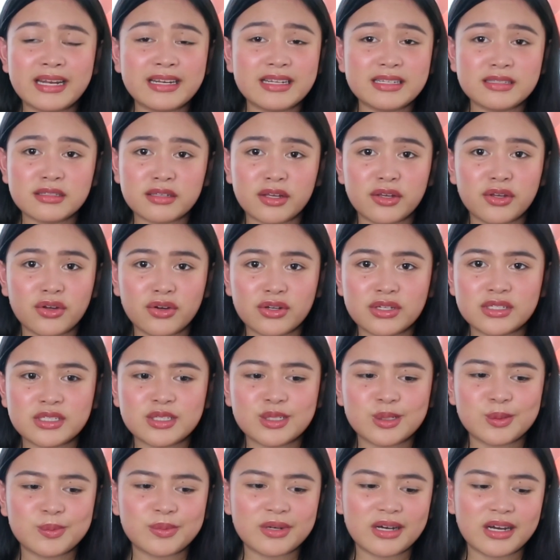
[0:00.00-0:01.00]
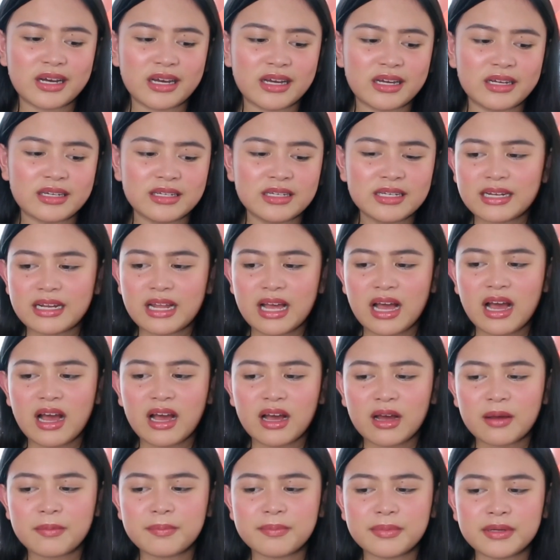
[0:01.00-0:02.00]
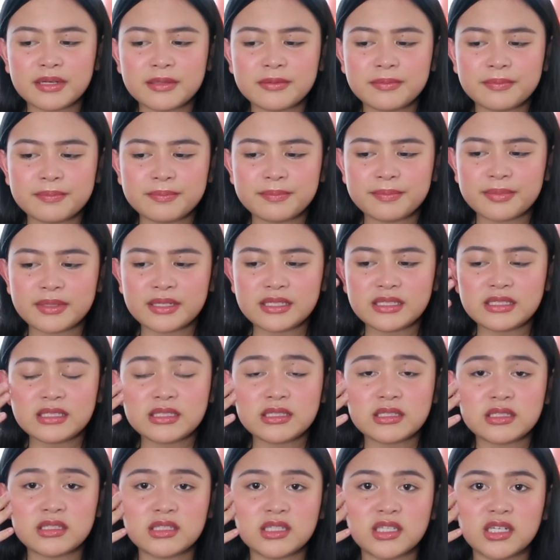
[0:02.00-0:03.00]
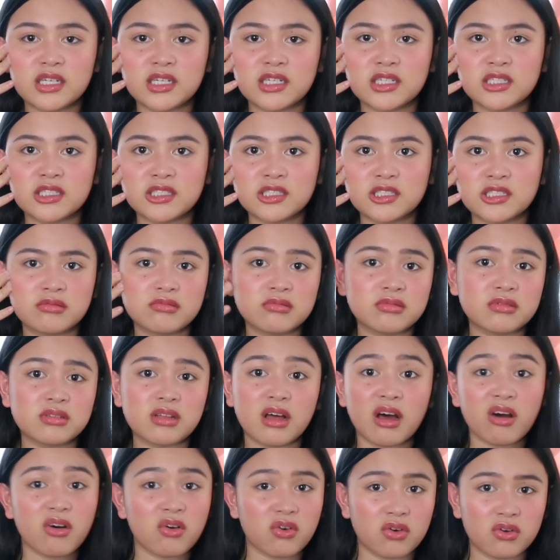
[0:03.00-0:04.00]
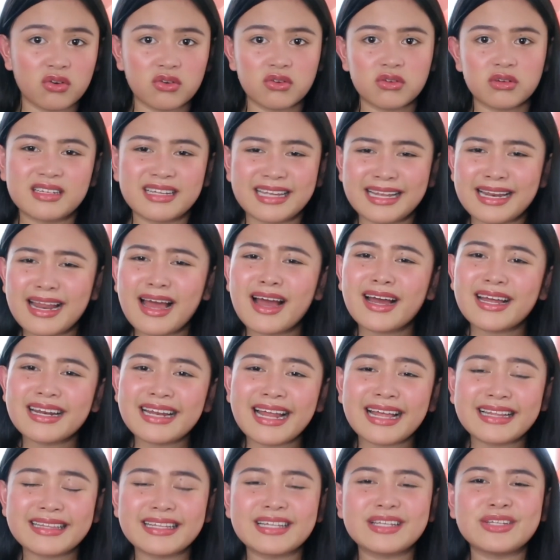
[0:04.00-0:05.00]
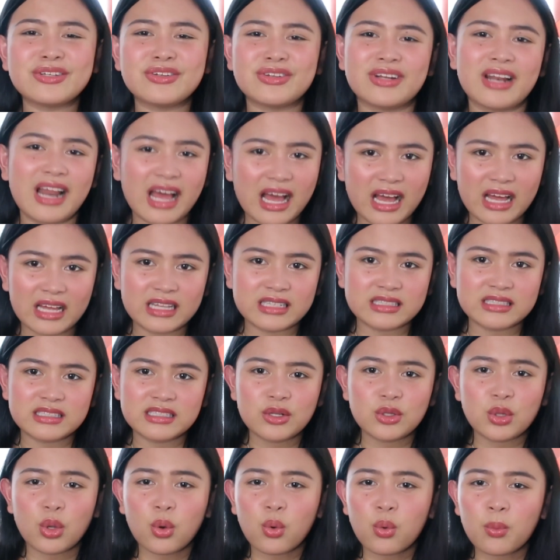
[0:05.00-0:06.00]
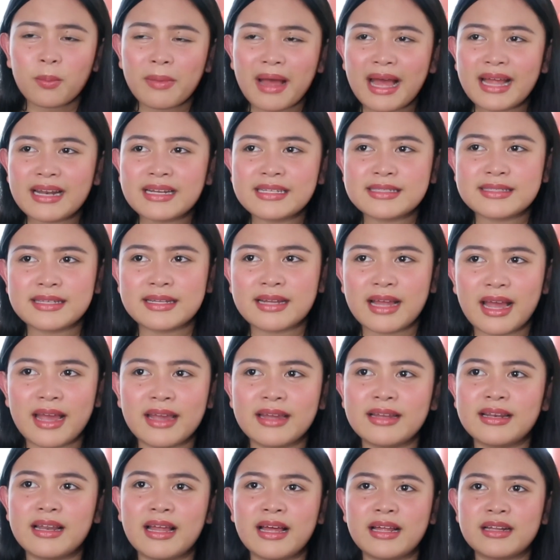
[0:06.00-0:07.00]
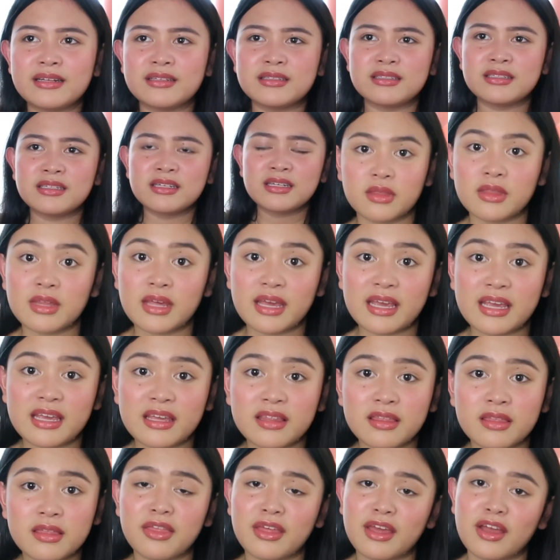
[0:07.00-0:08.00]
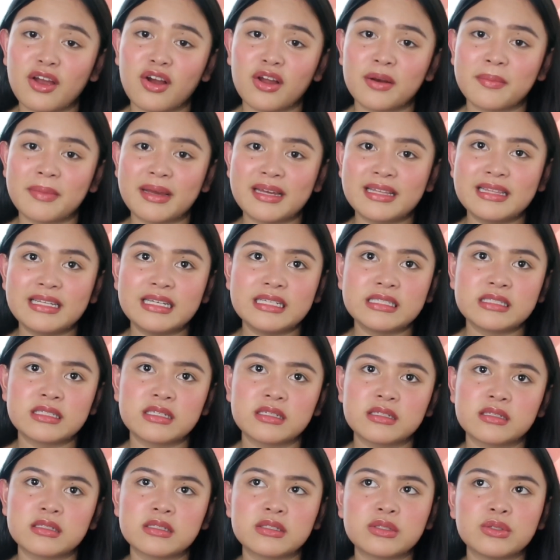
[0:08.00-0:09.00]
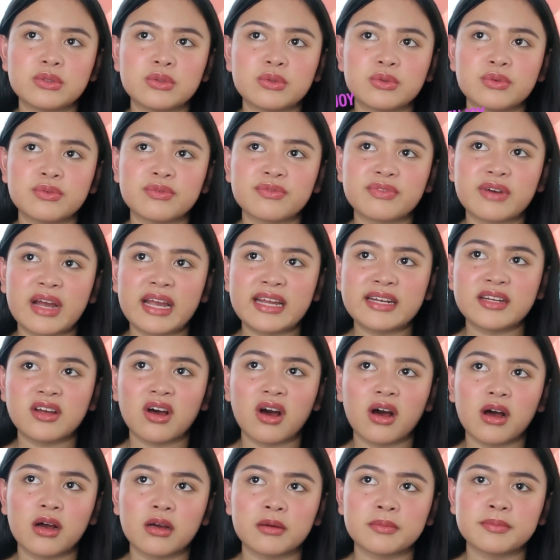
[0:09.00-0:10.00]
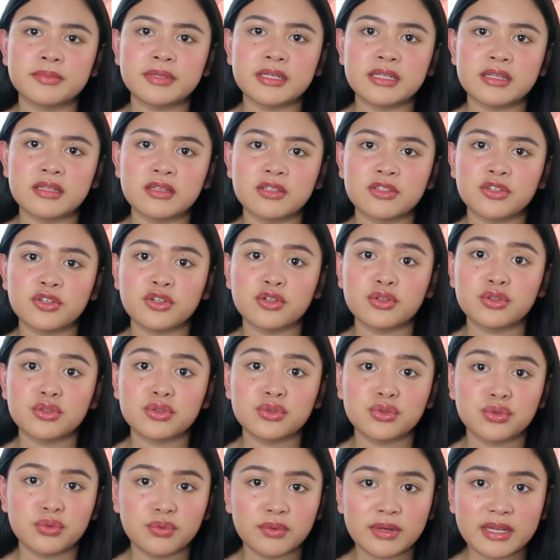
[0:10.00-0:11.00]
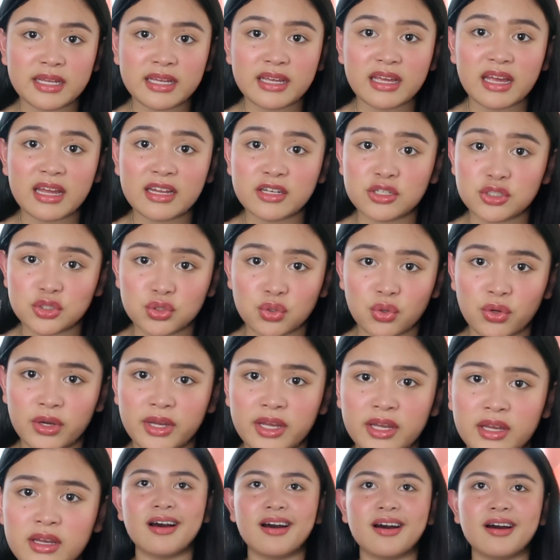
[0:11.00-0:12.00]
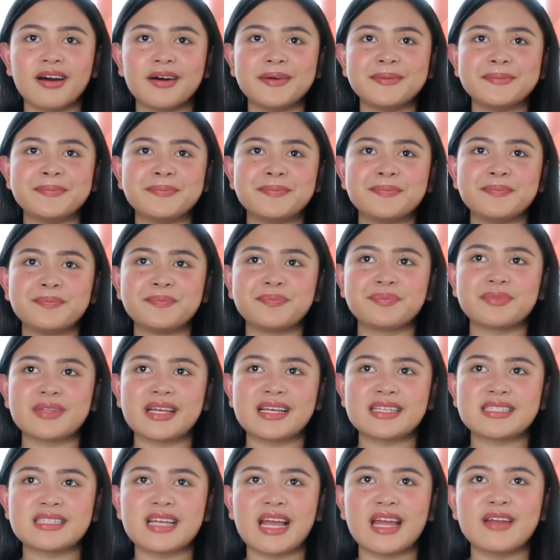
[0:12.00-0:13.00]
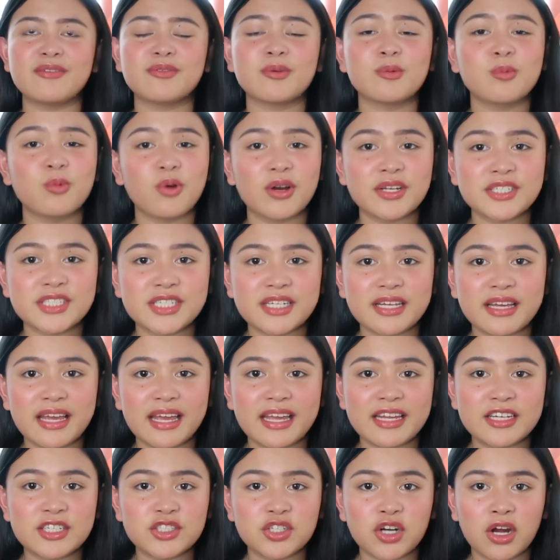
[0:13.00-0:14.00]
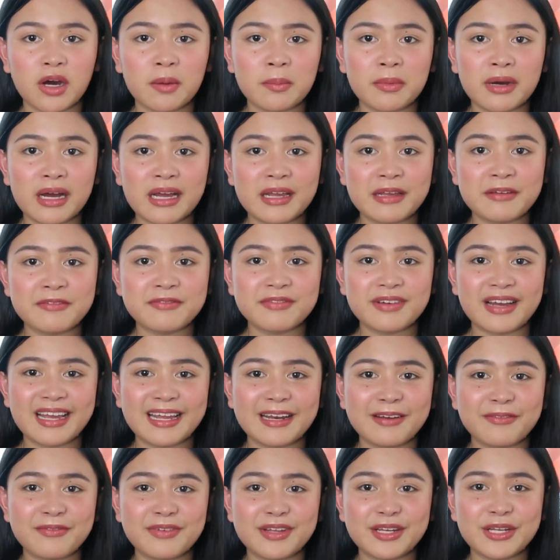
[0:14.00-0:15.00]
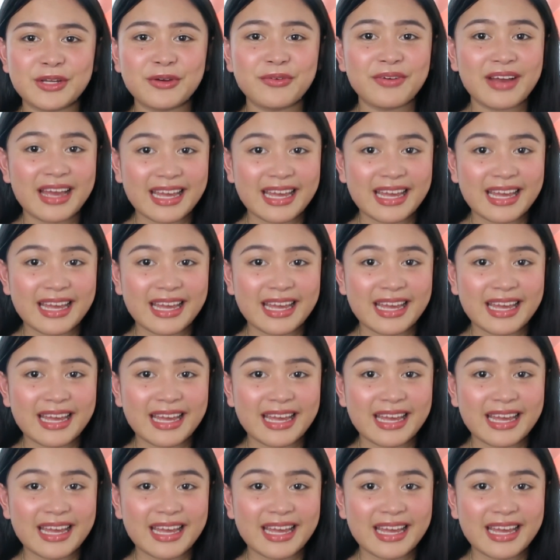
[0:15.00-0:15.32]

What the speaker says: And isa yon sa mga nakakapagpais ng puta ko. Kailangan natin yun lahat. No man is an island. The eighth thing on my list is to find a hobby that you truly enjoy. Aside from watching K-drama, I find video